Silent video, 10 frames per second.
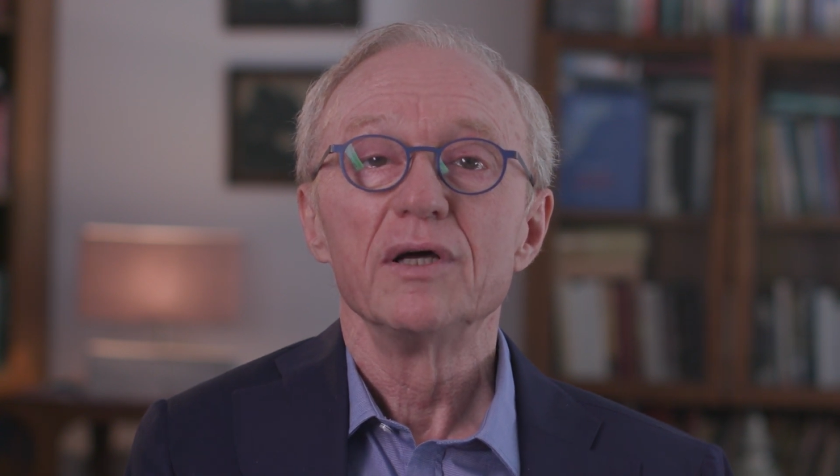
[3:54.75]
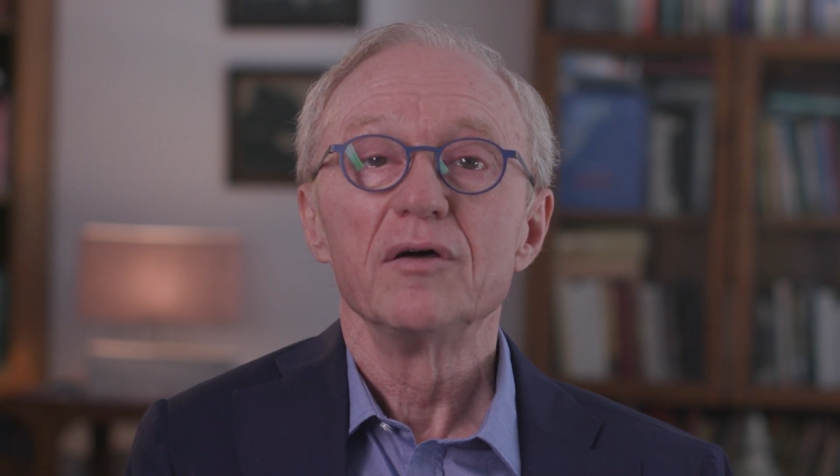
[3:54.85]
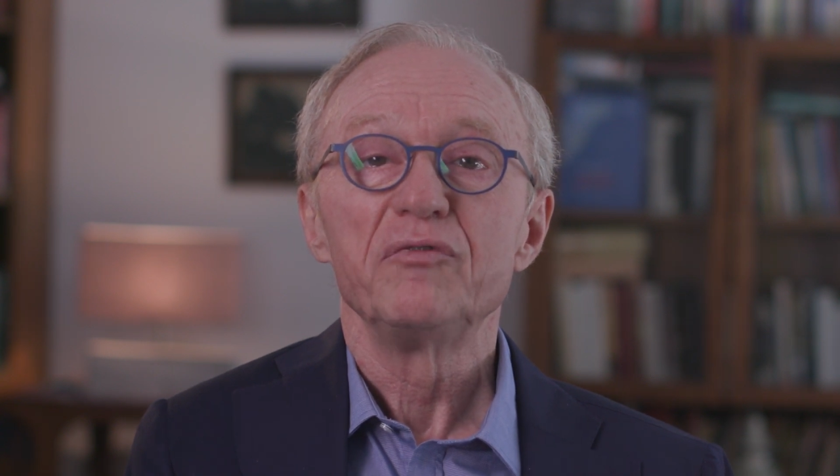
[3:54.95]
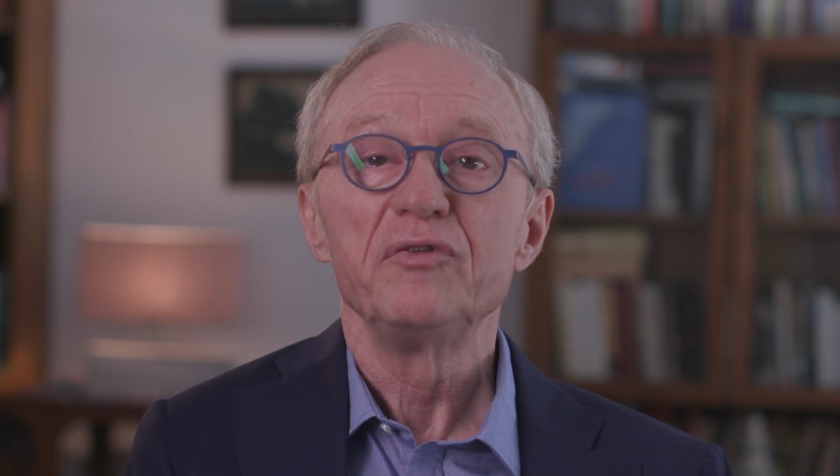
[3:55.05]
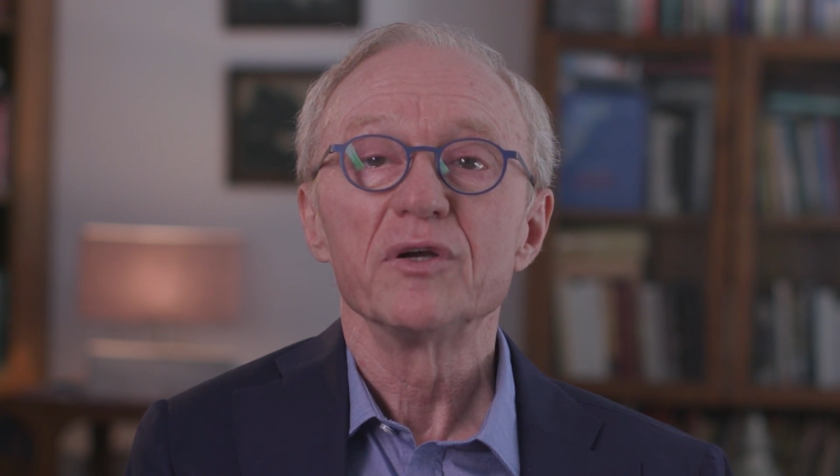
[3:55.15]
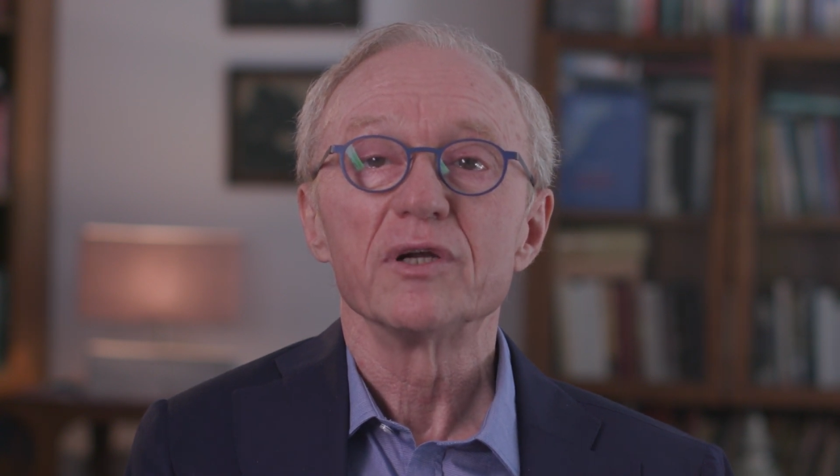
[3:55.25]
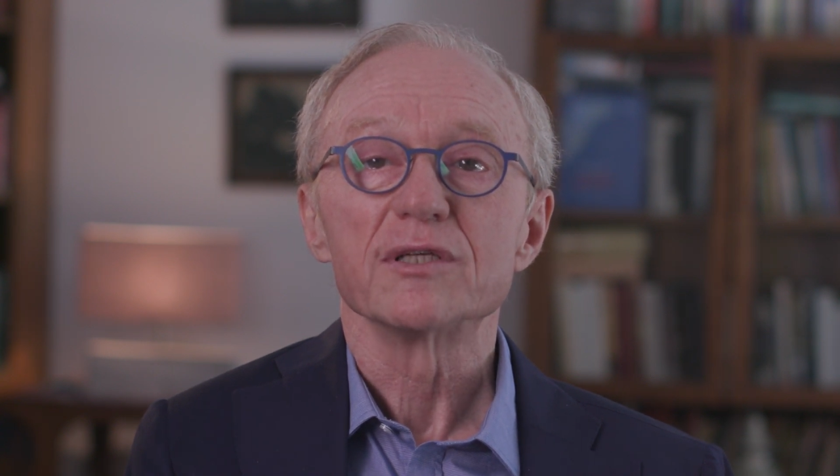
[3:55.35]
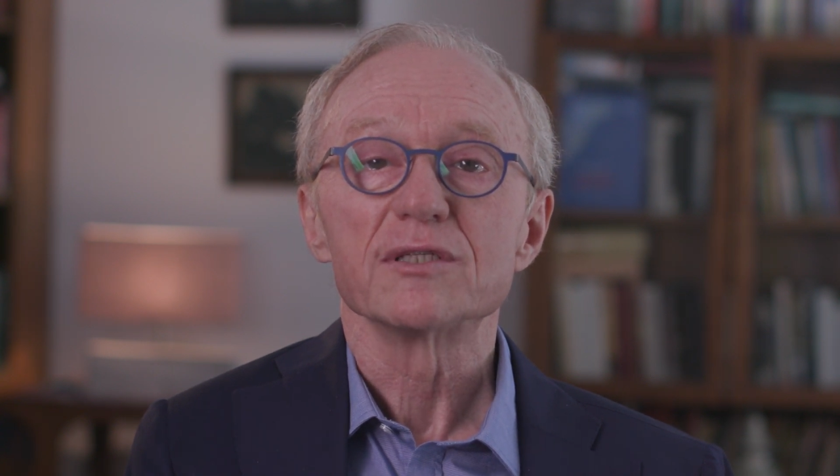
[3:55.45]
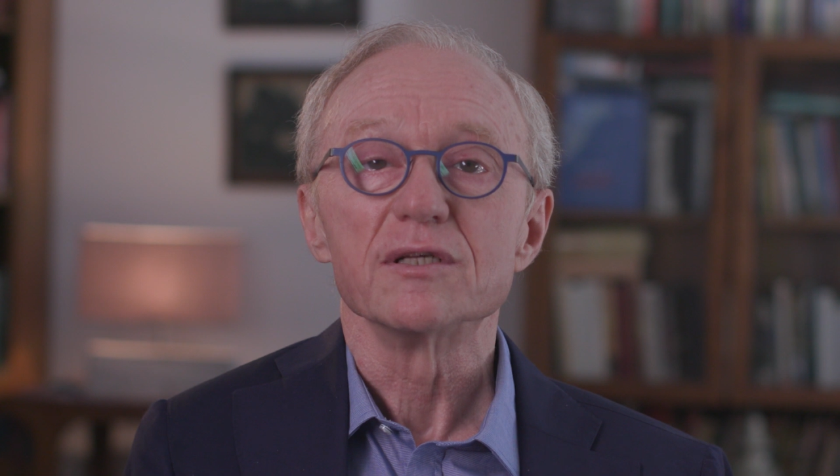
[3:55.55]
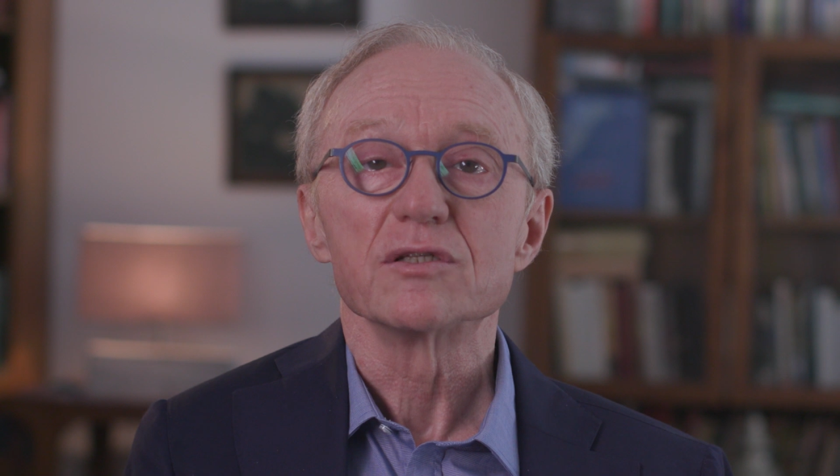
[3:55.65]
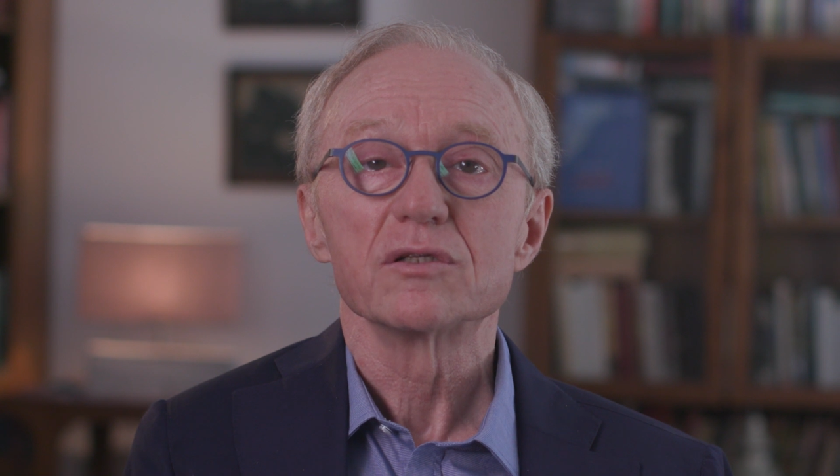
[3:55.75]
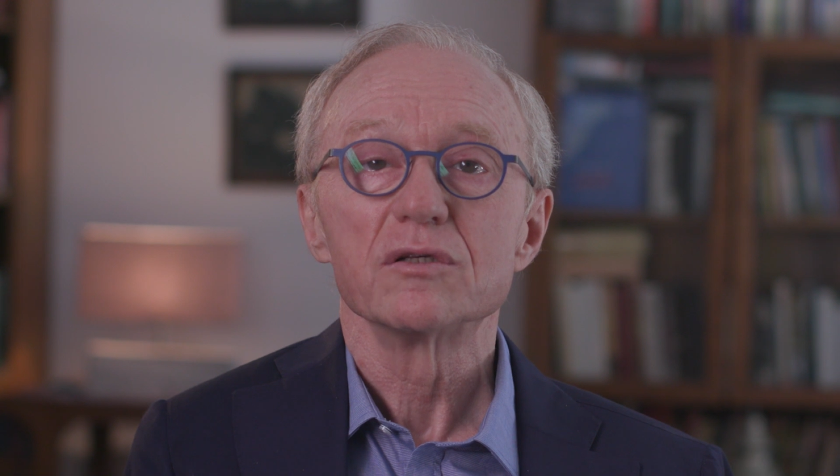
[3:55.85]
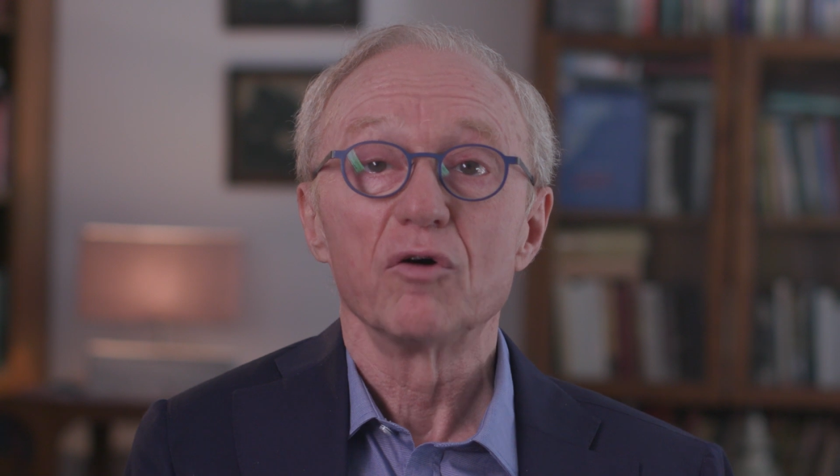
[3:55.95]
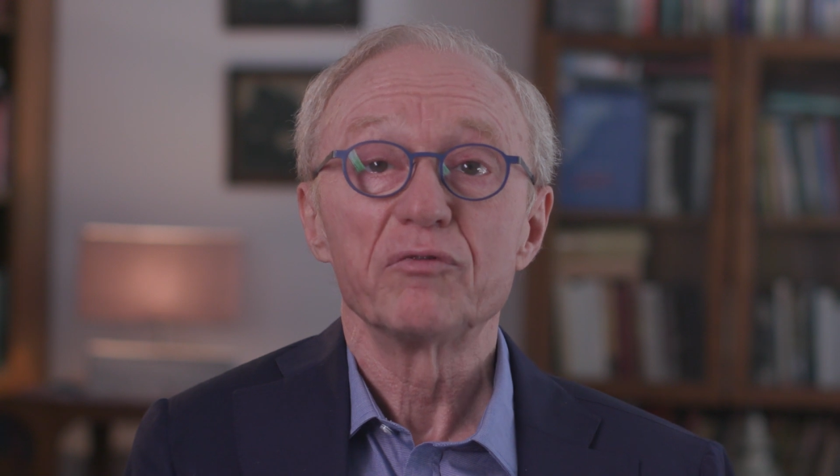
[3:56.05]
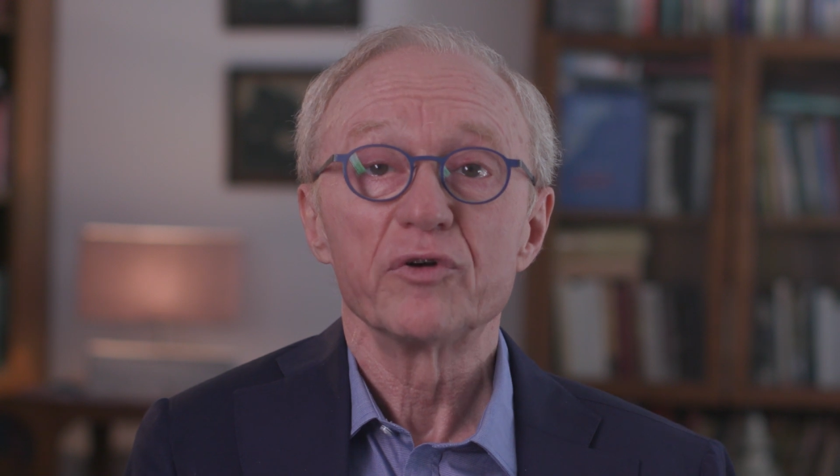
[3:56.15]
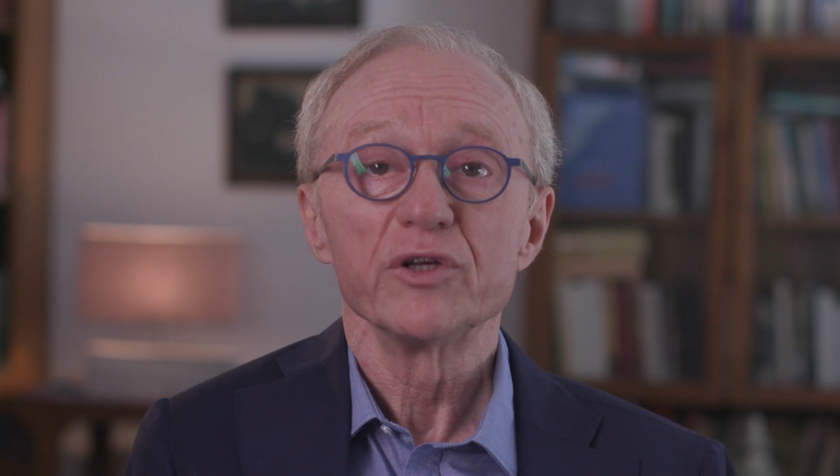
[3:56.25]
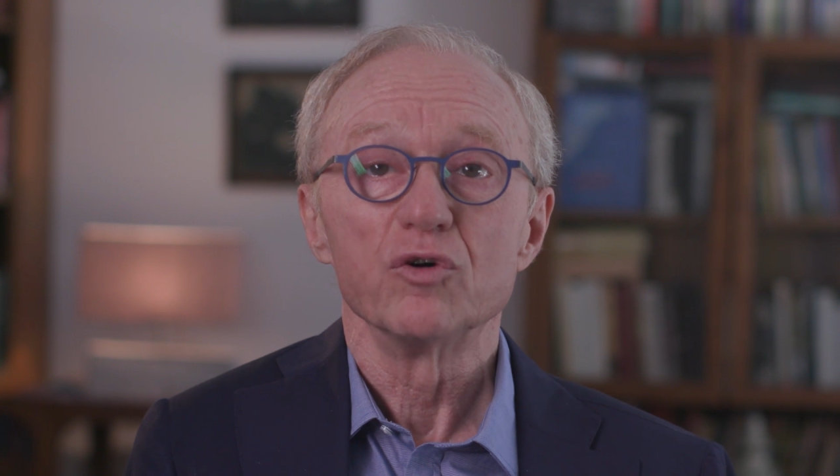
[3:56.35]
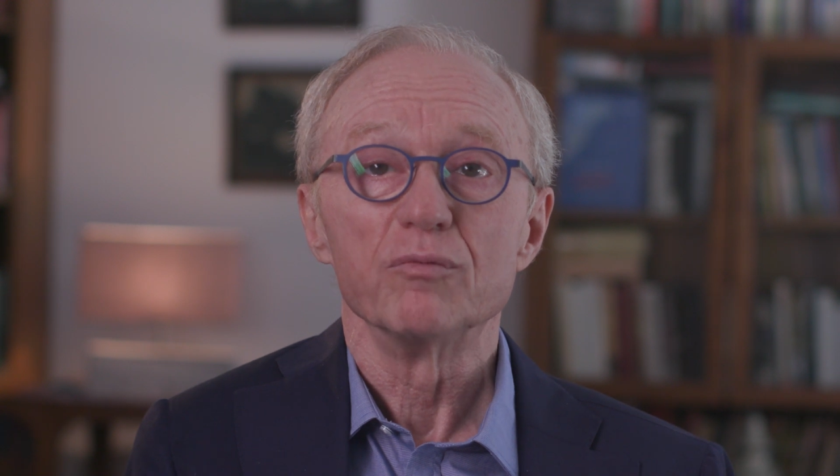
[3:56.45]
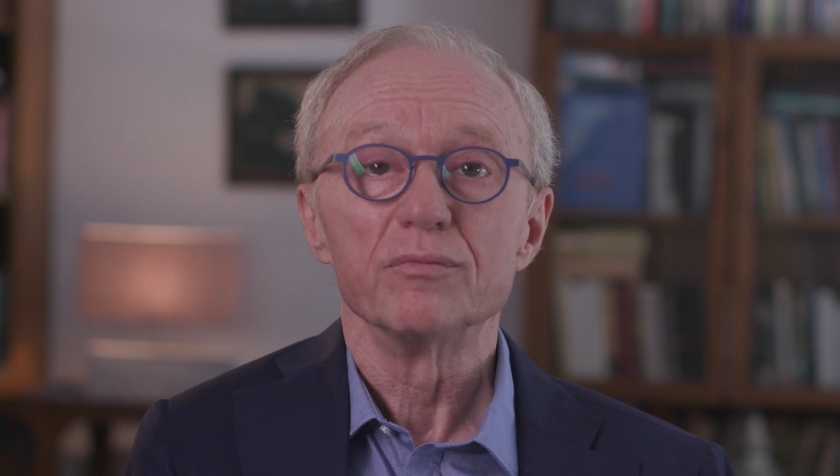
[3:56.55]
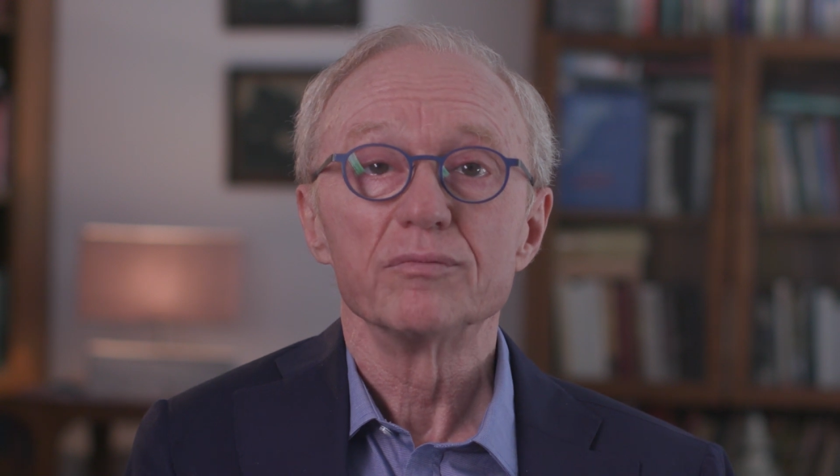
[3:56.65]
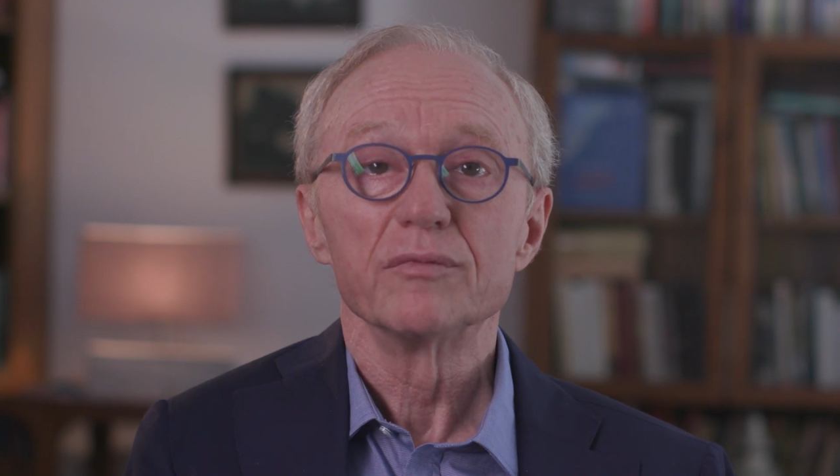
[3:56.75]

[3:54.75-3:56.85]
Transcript: fearlessness, of freedom